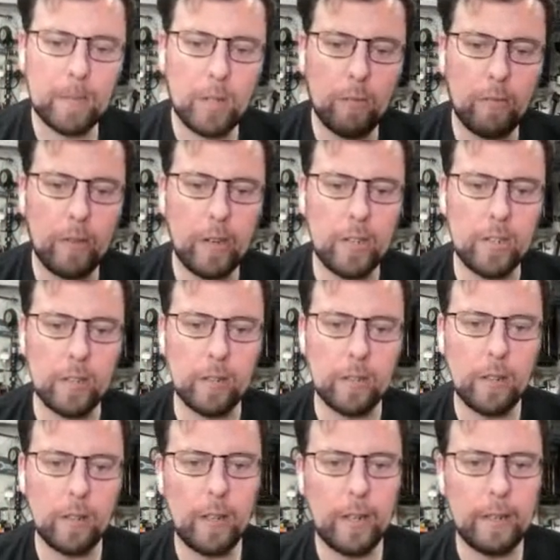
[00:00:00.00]
conversion.
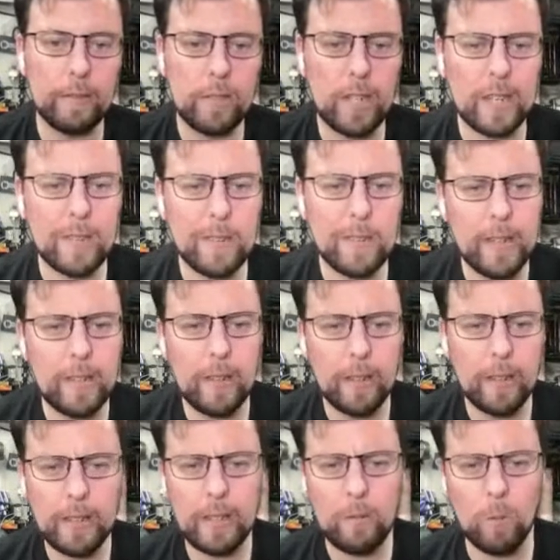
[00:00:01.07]
Jack Knight
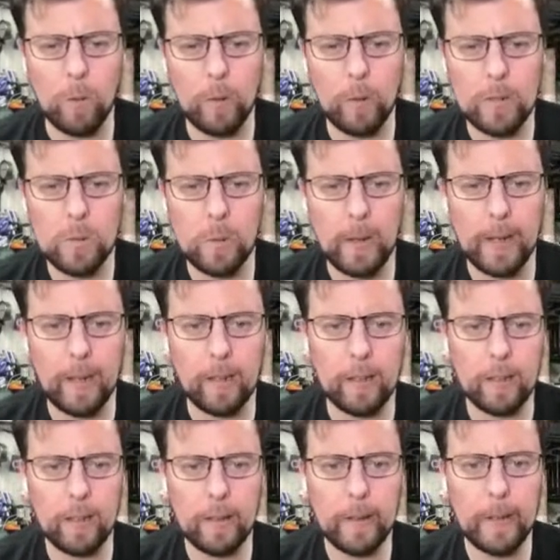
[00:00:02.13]
did one as
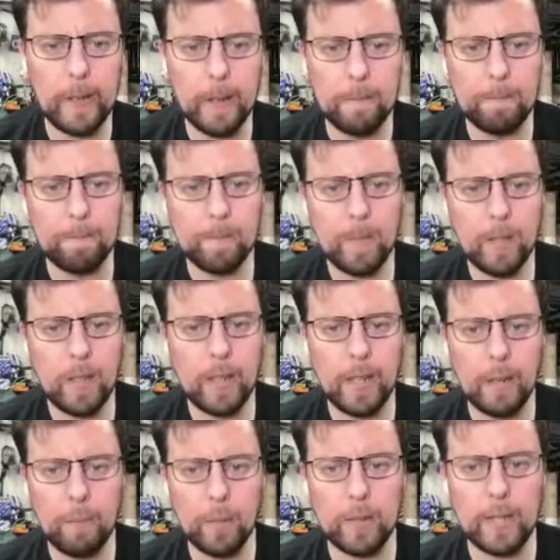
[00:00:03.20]
well,
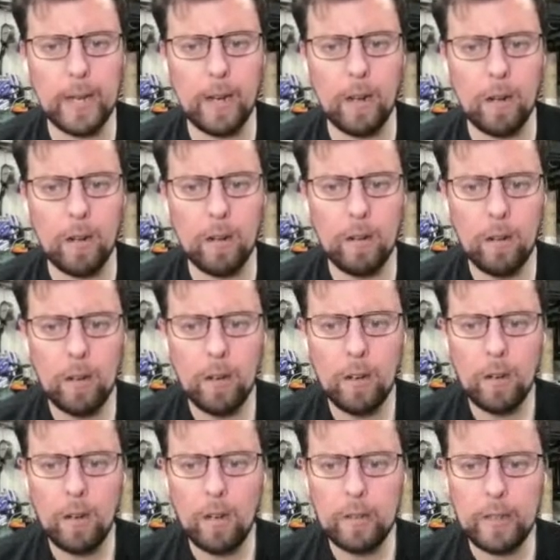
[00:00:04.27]
but
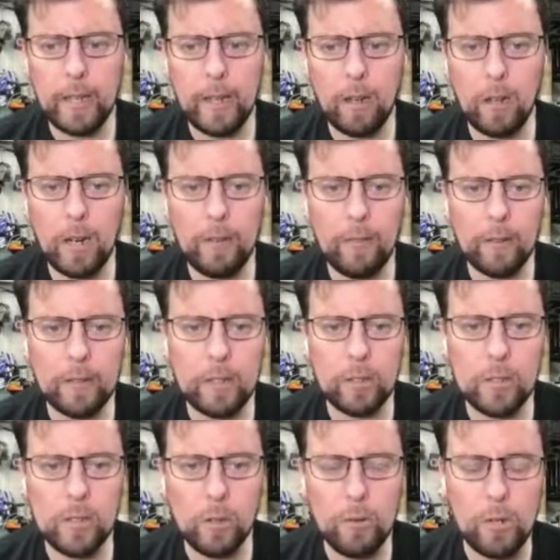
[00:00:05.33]
they all have
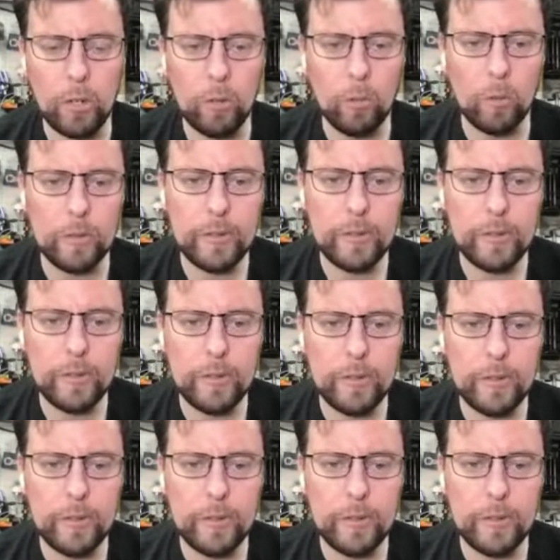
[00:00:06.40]
there's no new ones of
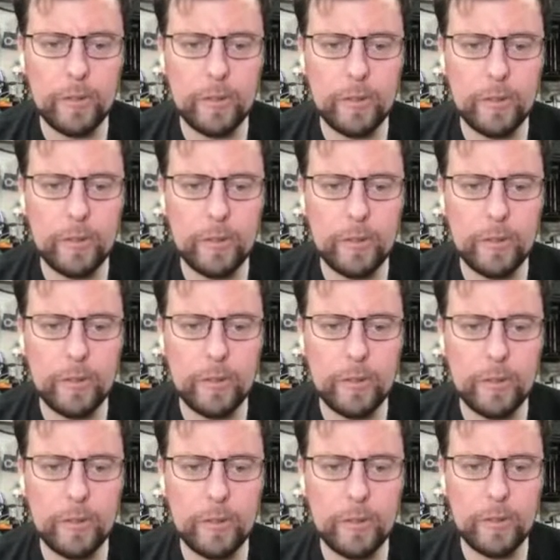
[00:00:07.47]
those. So they all have a lot of
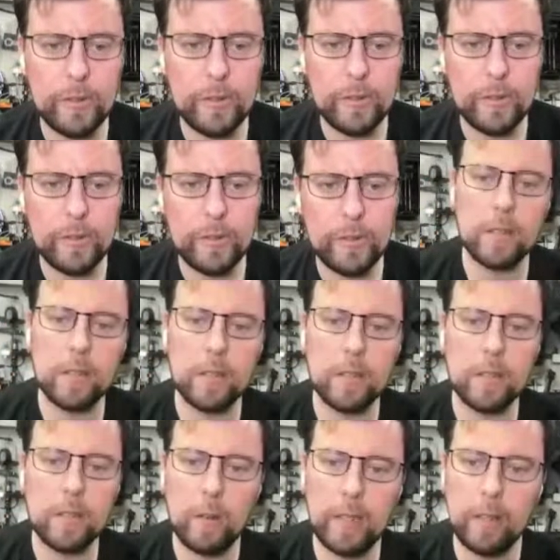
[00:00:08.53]
miles on them. So I think the
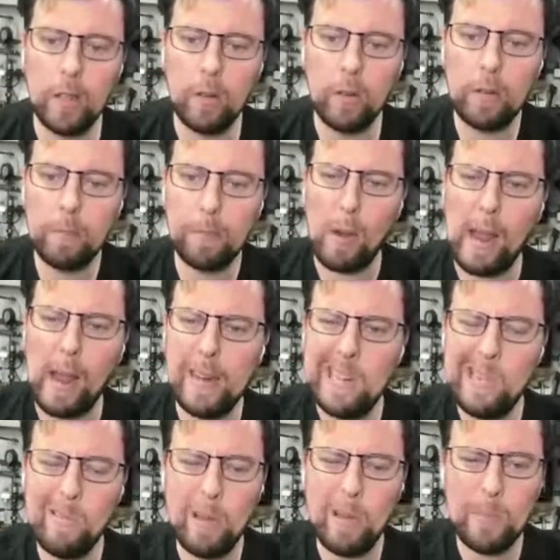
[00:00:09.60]
only brand
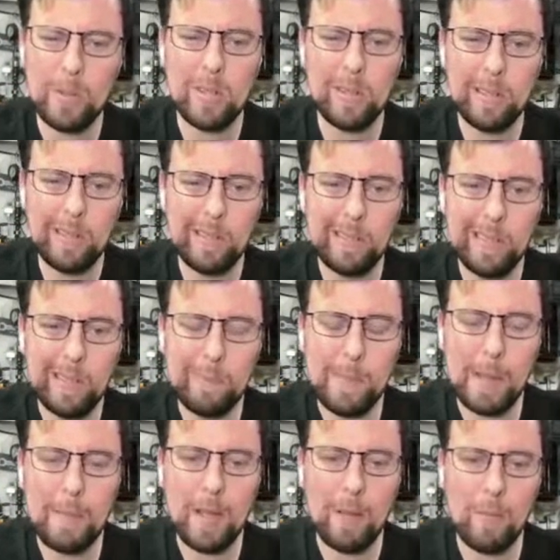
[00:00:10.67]
new option,
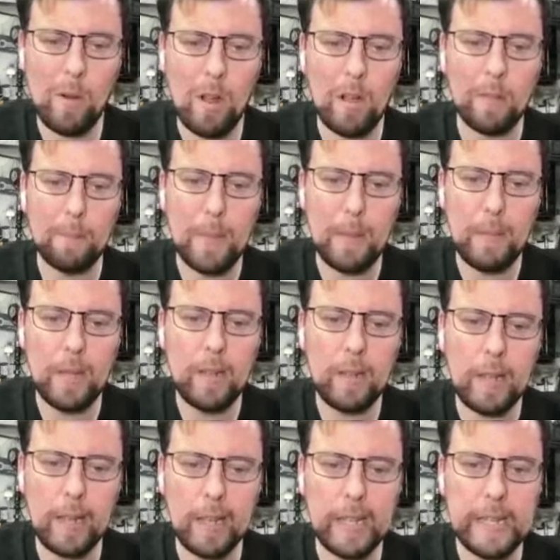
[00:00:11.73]
maybe I'm wrong, maybe
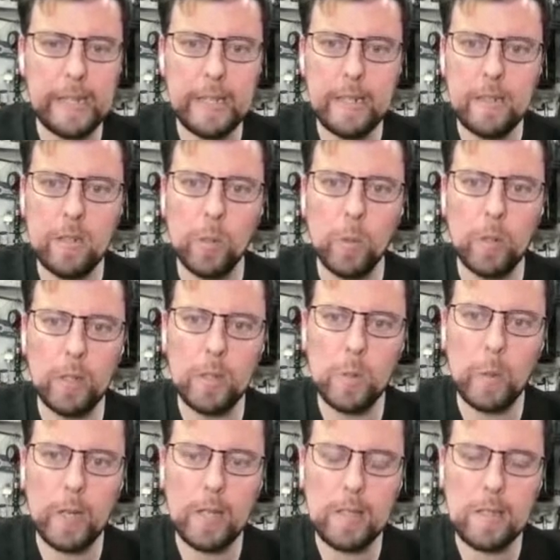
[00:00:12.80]
KAD do one as
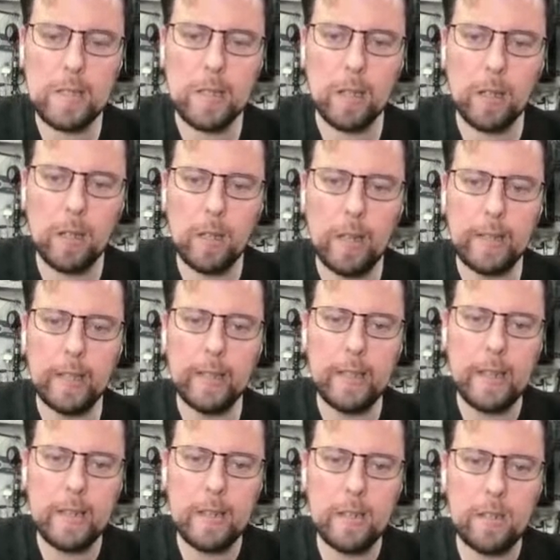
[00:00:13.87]
well still. I think
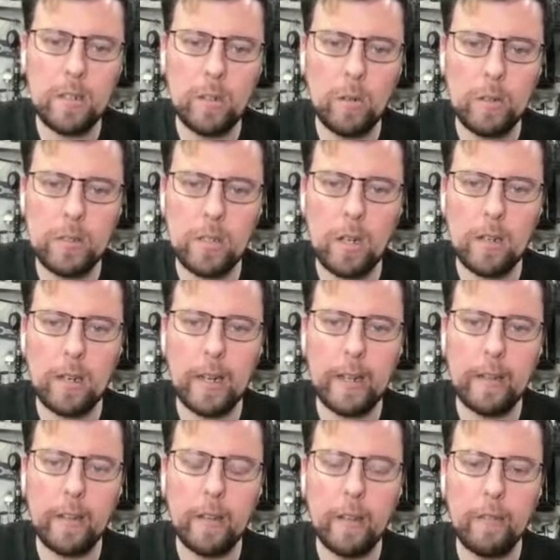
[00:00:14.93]
they did do a
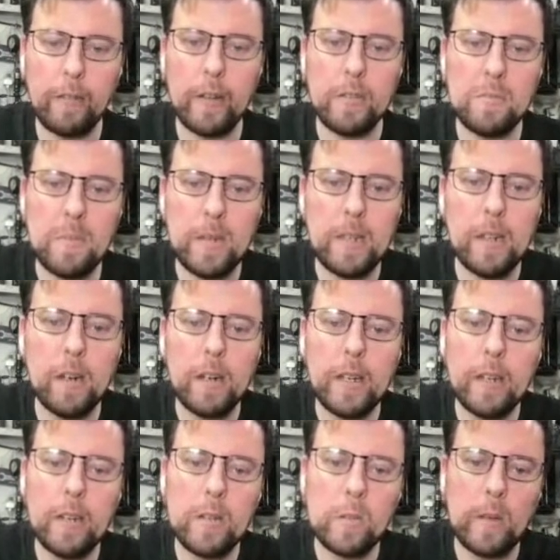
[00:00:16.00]
dogleg 5-speed gear
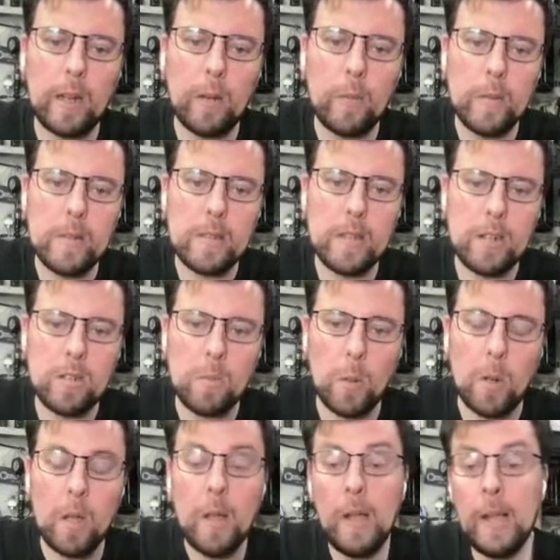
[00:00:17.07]
kit as well at one stage.
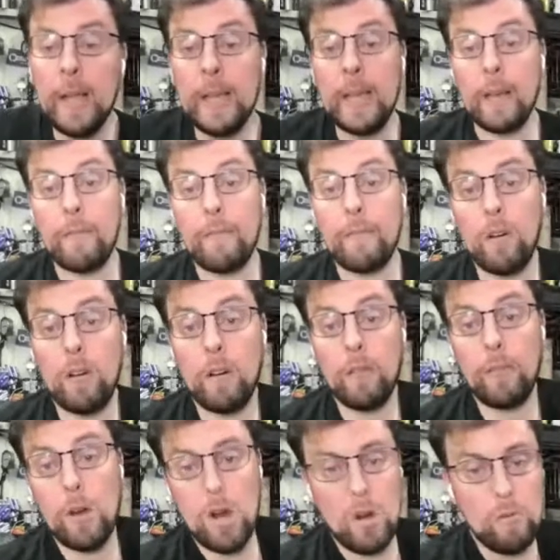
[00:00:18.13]
But yeah, for
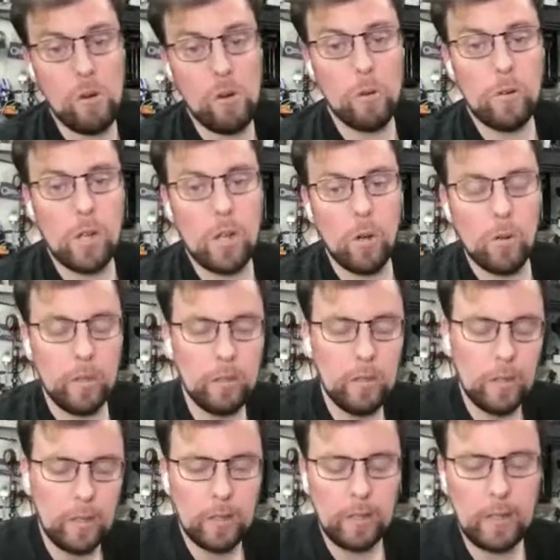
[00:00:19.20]
a road going
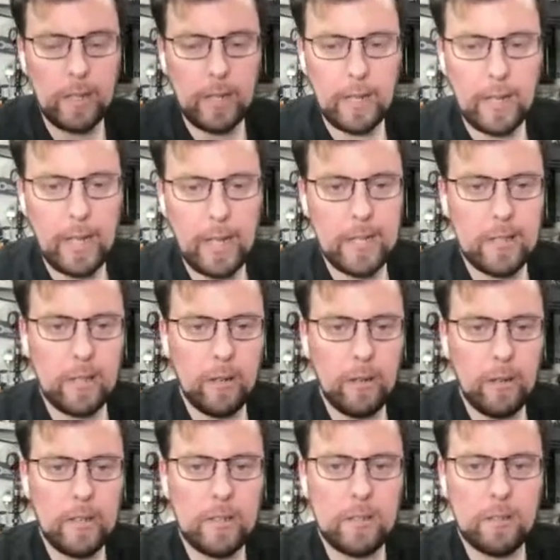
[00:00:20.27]
A
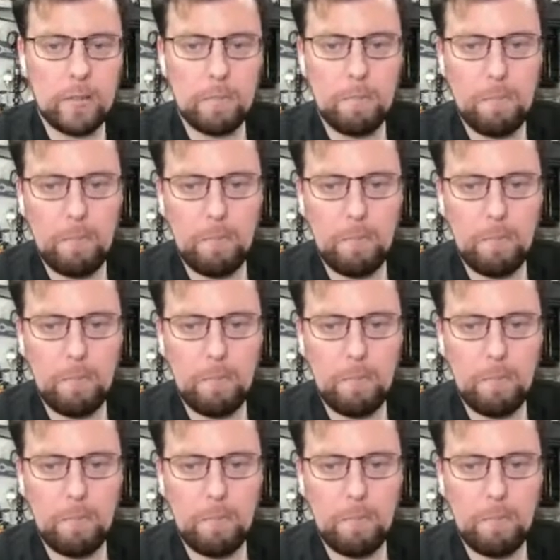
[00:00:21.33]
series